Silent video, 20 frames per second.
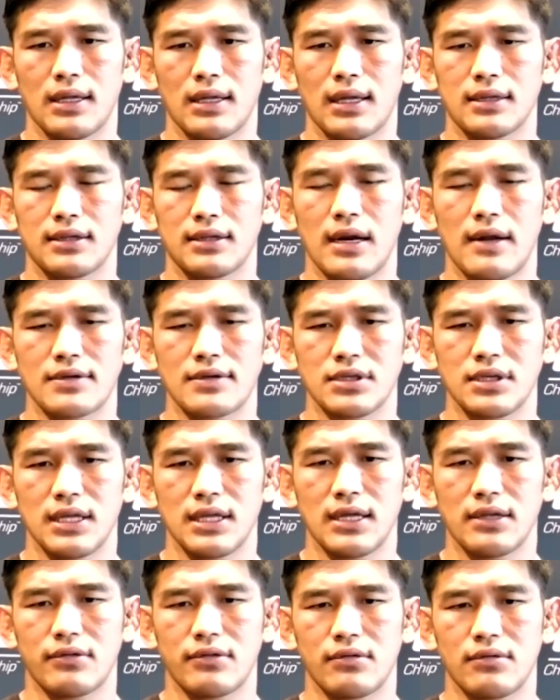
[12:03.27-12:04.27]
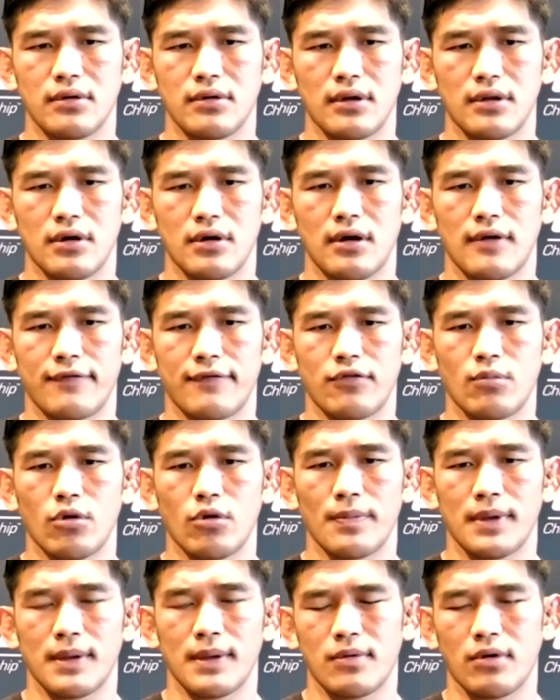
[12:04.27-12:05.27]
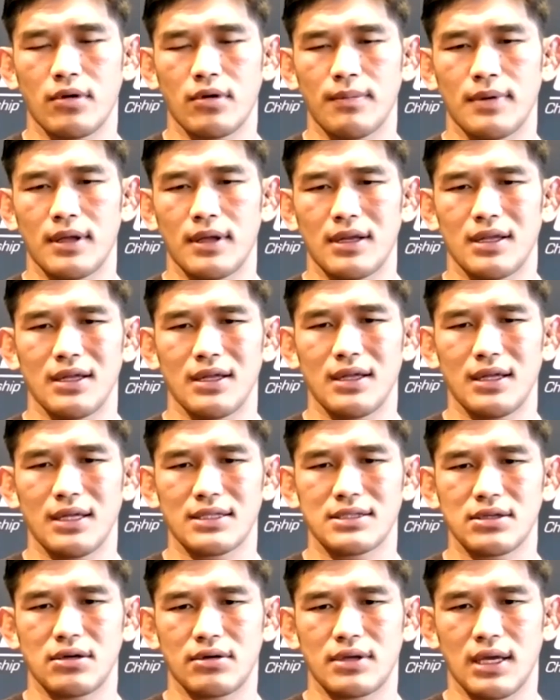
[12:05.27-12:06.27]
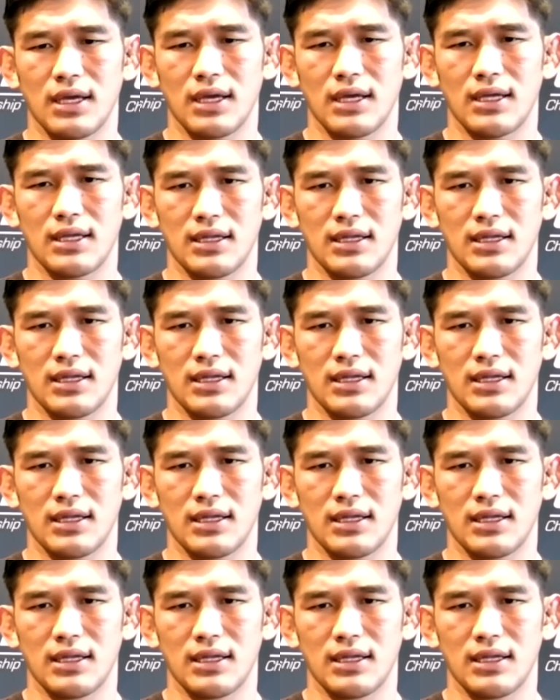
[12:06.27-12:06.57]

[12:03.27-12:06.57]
thought I was going to get through, you know, a few more people, but it's okay.